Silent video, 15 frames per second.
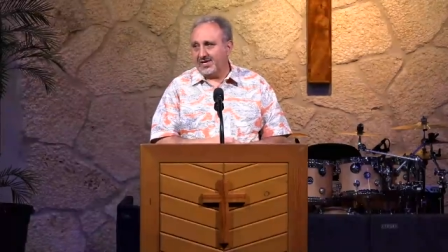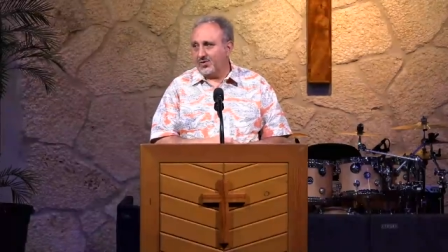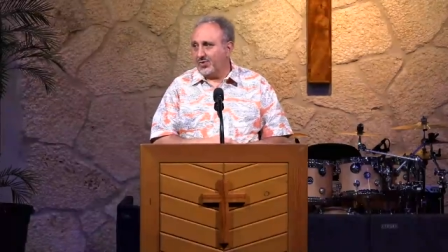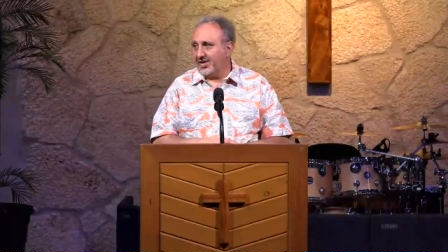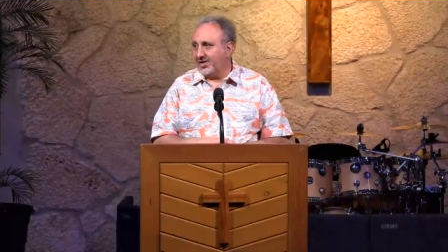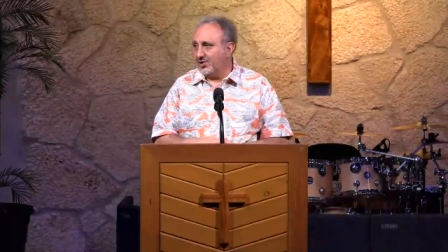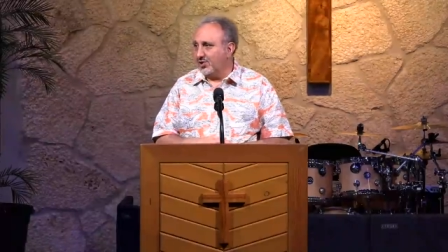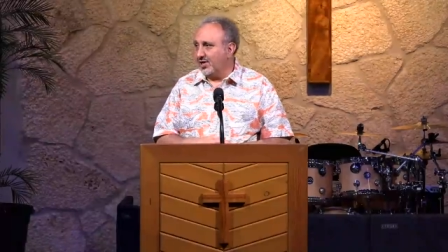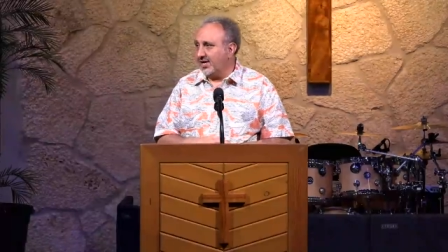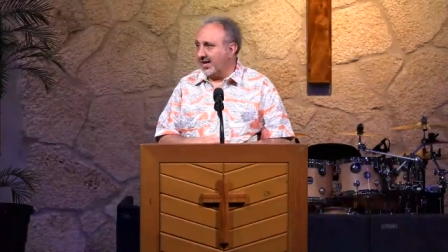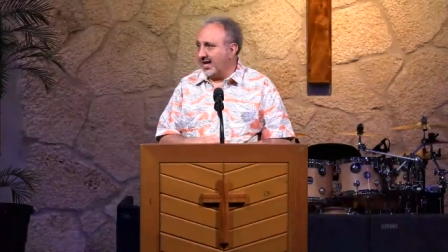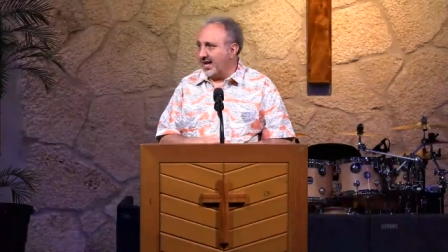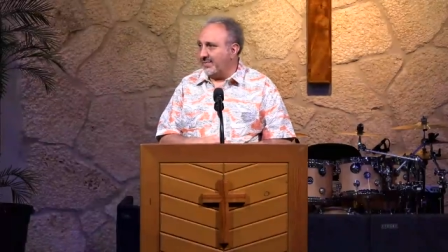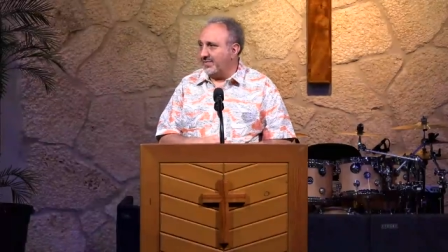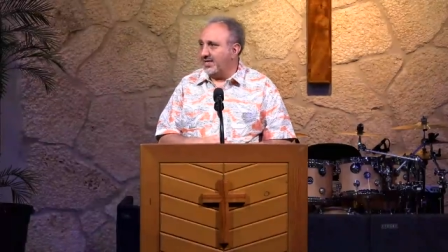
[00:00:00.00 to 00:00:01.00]
By the way, you're
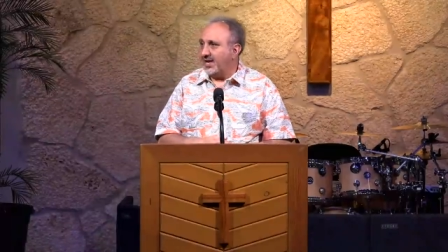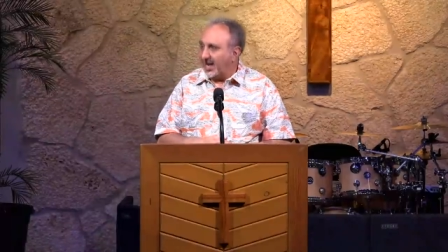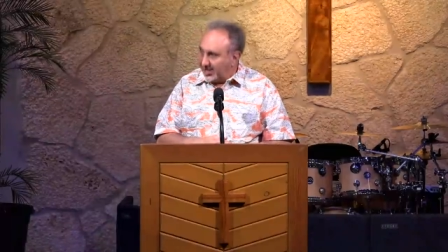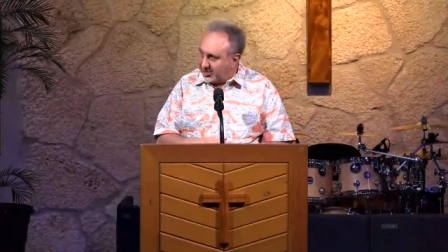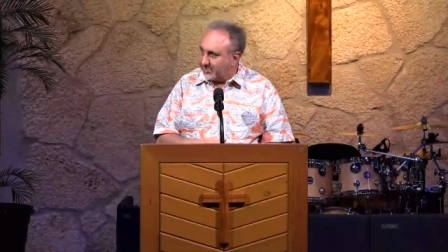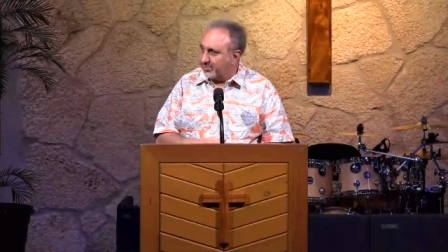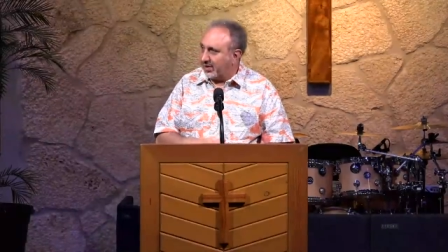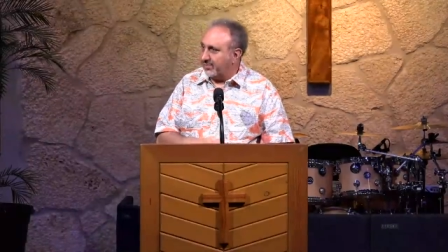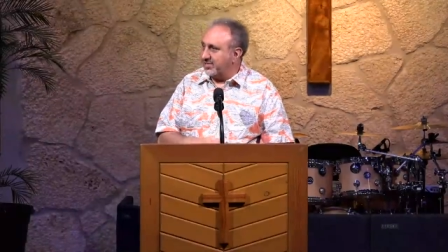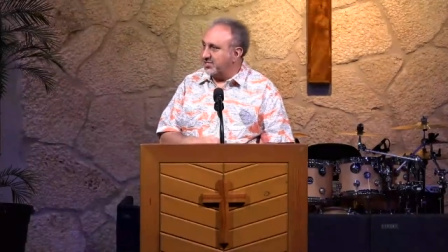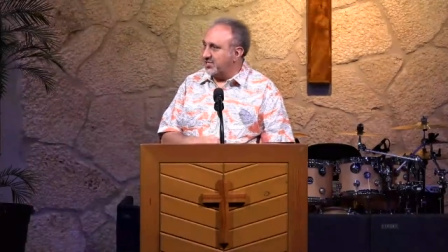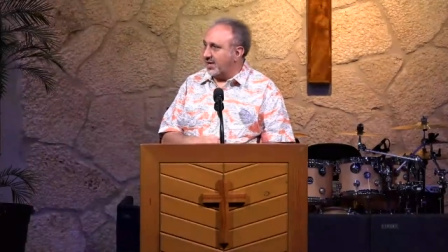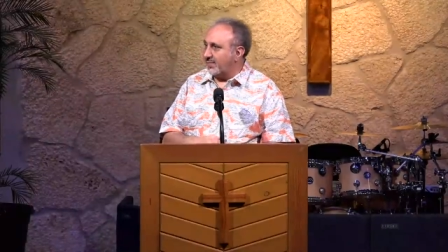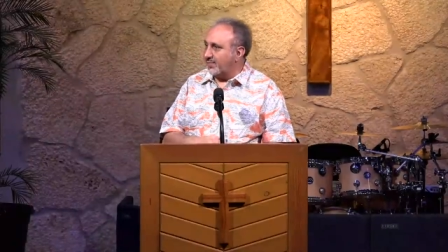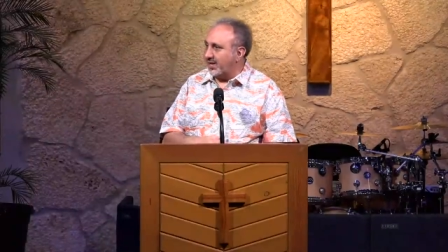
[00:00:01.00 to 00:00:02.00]
looking at me. I should
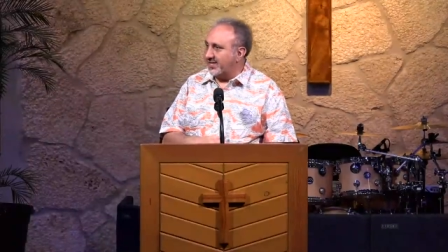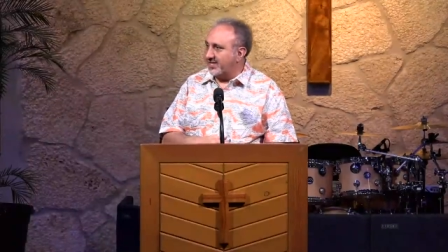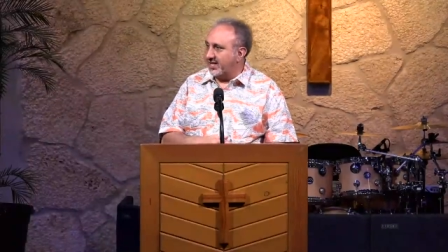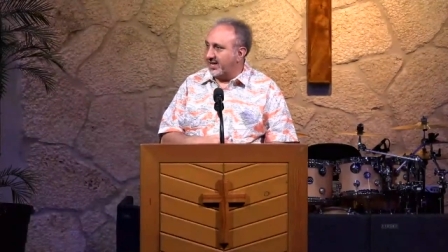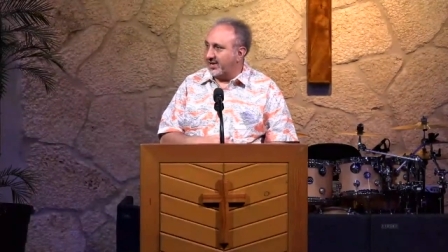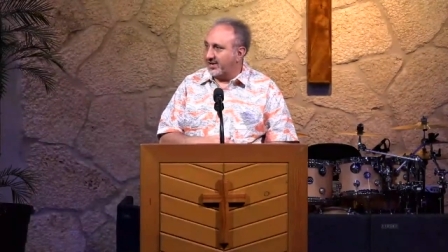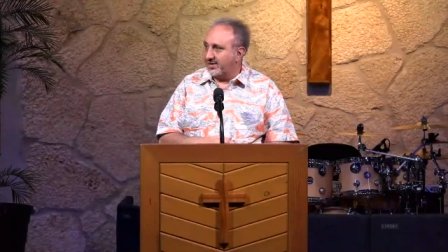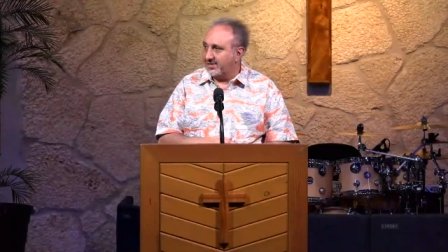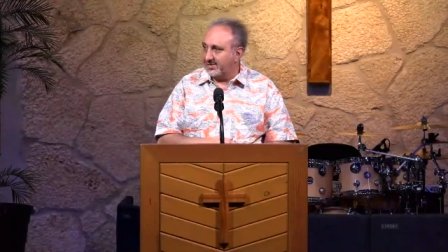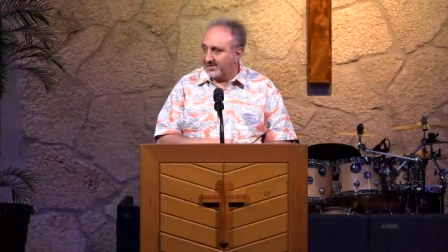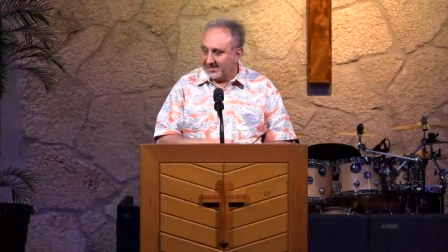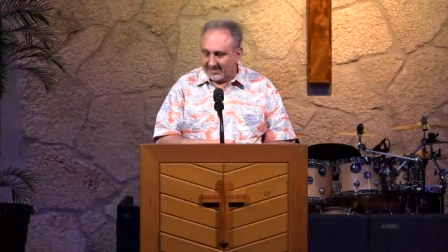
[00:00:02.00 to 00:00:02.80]
probably stop right there.